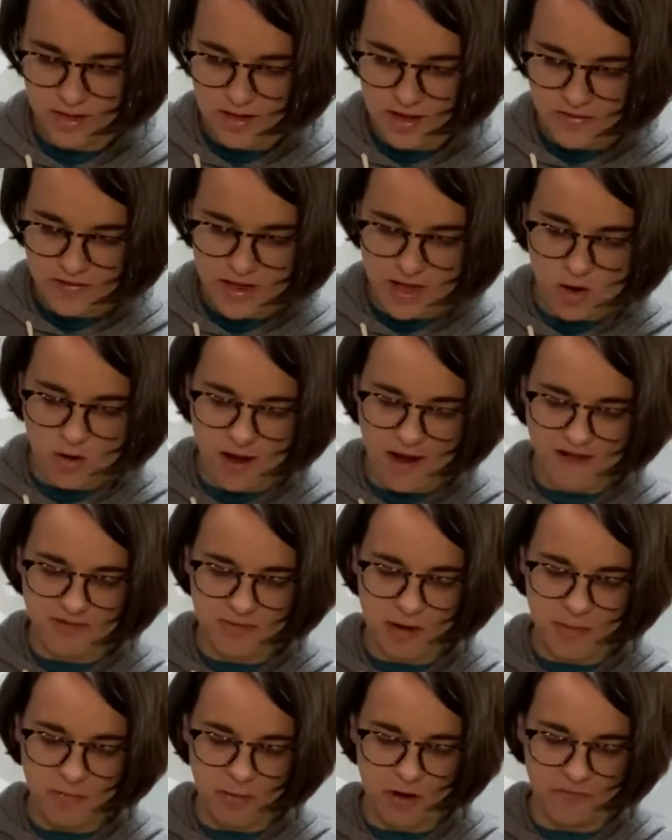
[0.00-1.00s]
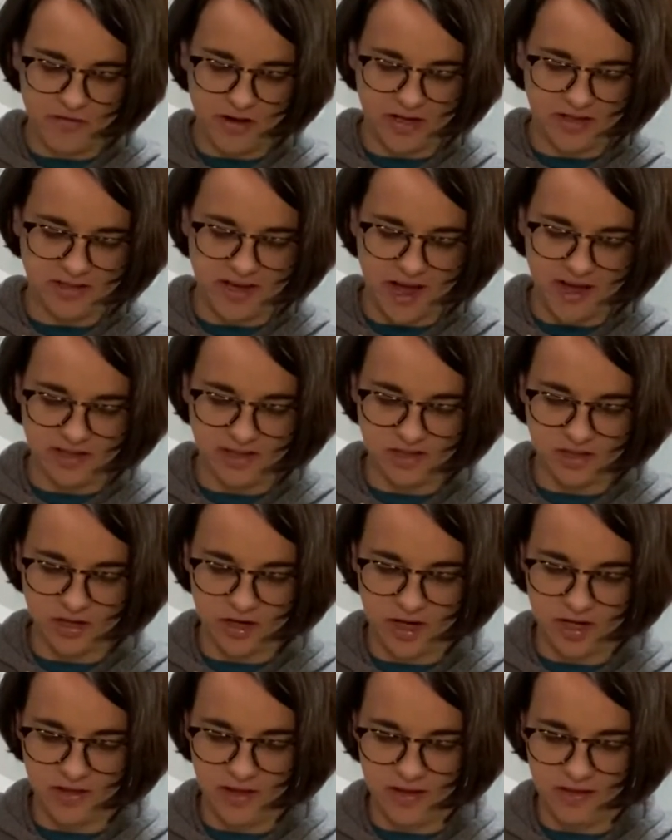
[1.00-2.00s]
They don't have to be perfect sizes or
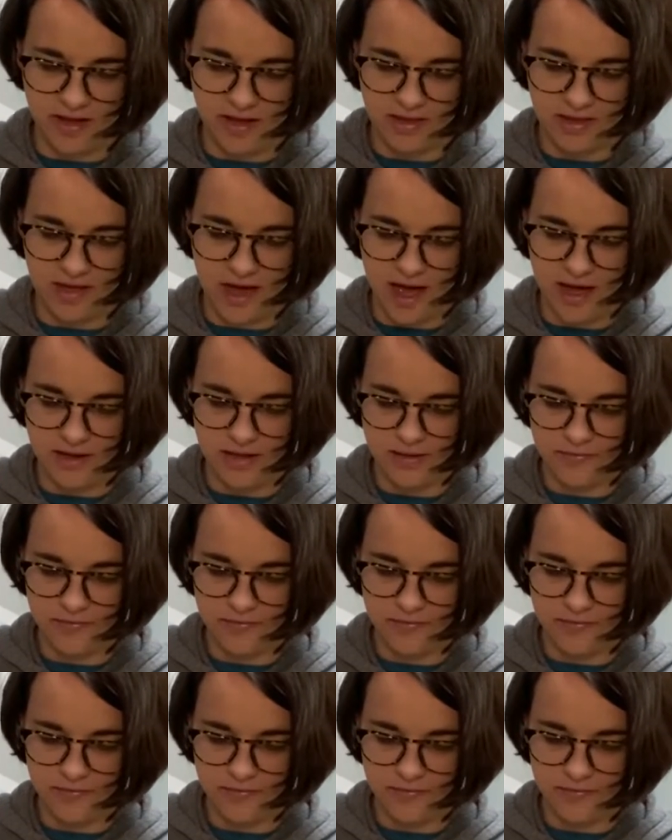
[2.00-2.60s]
anything like that.